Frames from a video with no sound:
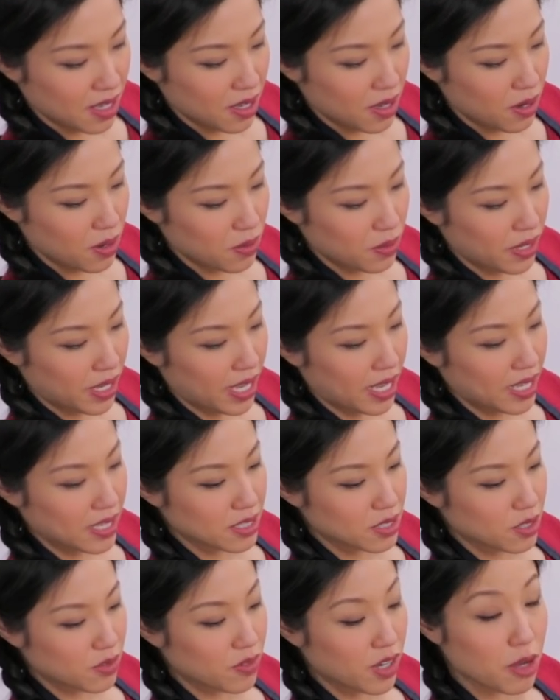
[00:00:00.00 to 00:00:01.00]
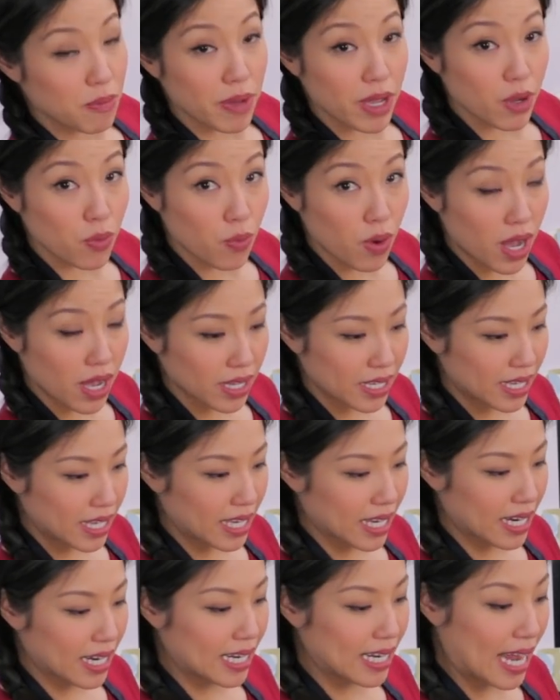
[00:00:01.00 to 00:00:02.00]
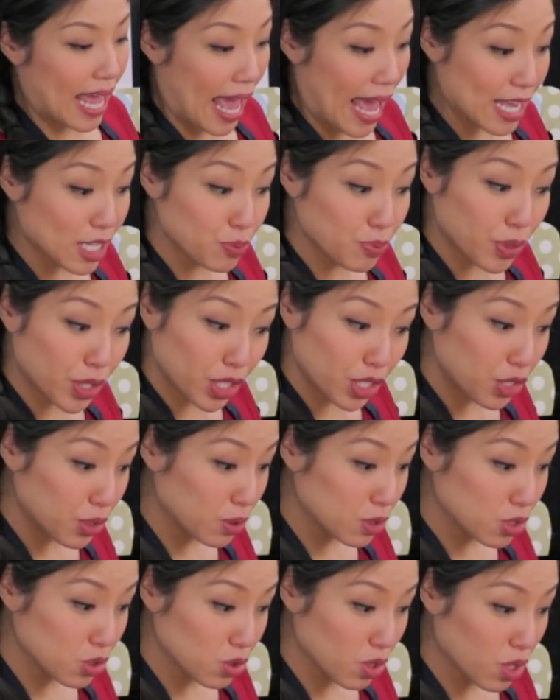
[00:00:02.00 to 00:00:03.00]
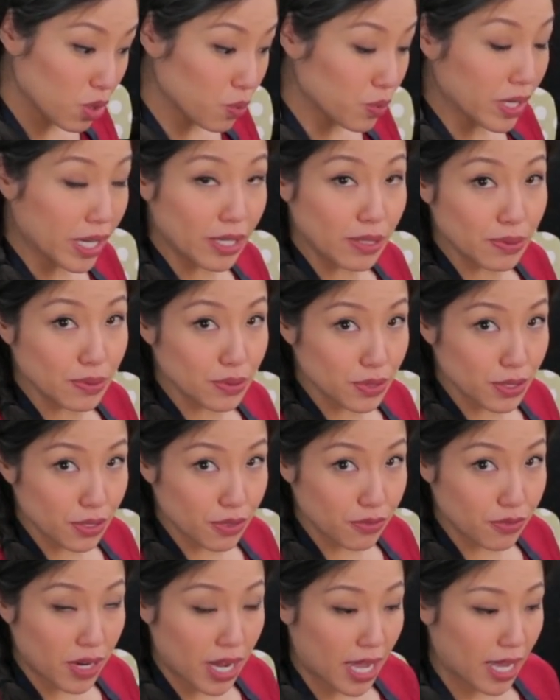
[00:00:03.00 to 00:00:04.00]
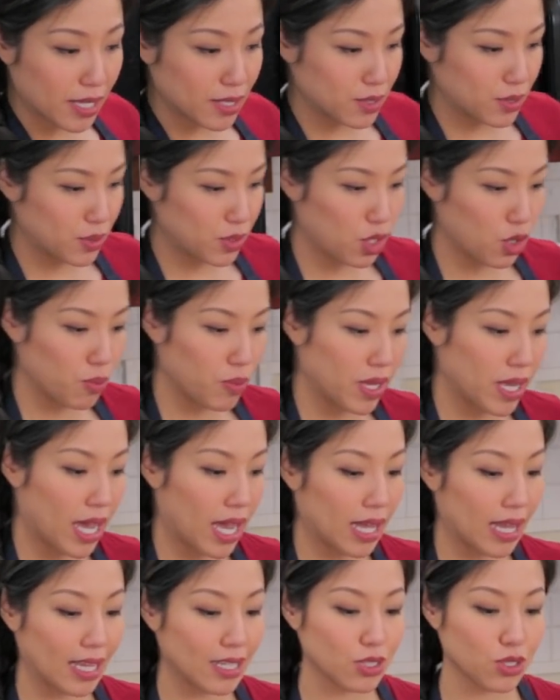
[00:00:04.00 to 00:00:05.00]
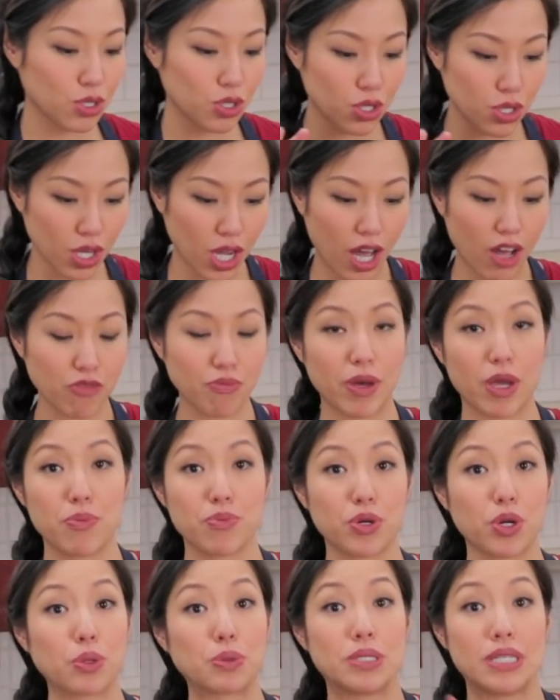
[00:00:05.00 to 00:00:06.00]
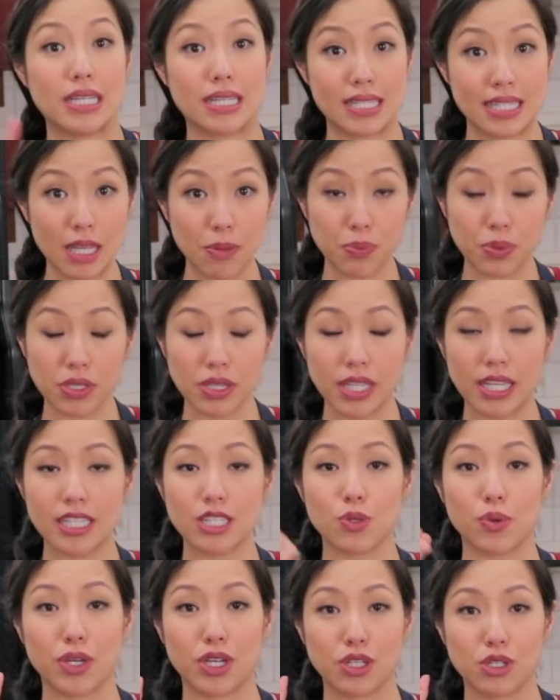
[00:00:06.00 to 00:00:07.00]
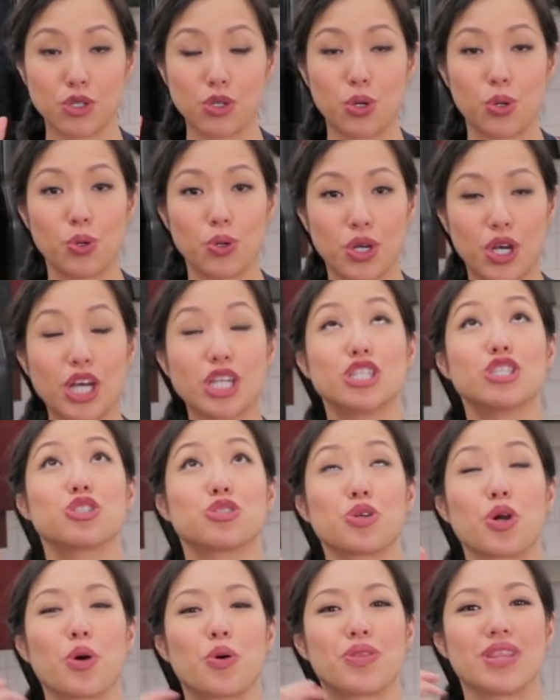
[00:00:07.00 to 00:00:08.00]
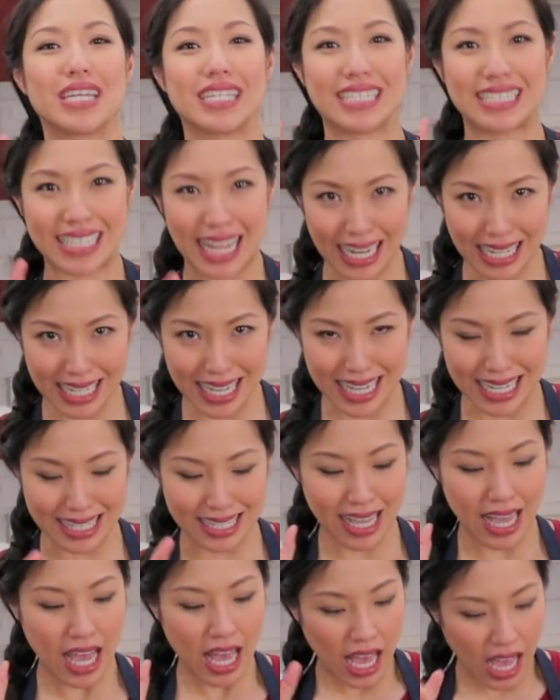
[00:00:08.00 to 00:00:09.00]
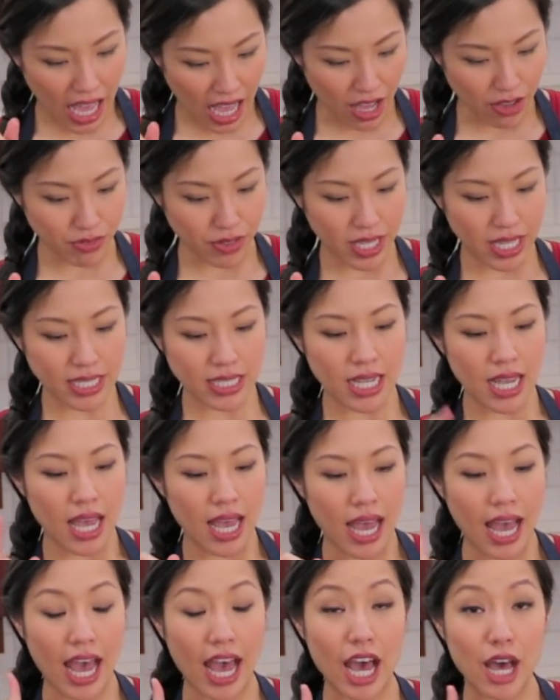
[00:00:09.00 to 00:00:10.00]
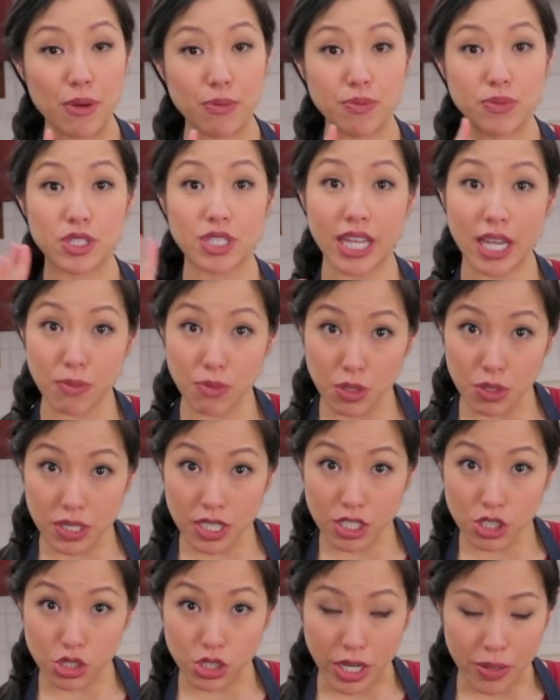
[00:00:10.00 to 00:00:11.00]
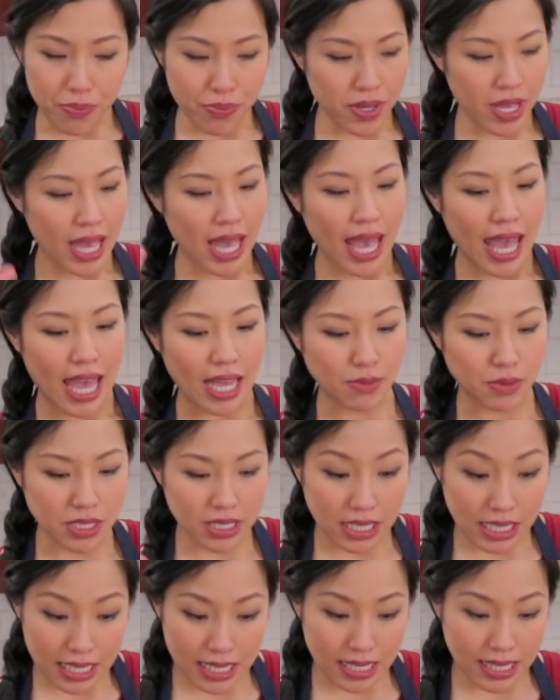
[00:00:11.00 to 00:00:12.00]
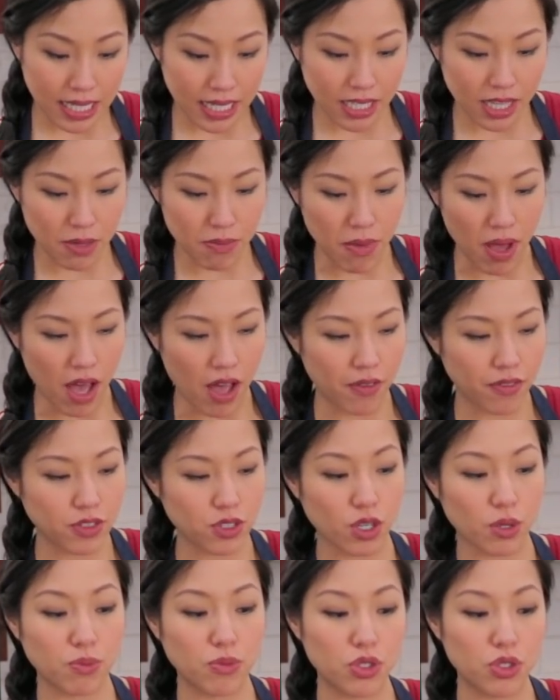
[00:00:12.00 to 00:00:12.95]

Okay, so I've got my wok here, and as per usual, when I do stir fries, you know me, I like to cook off my protein separately so I can control the doneness of it. Um, today I'm using shrimp, and I'm just gonna sear them off. So I'm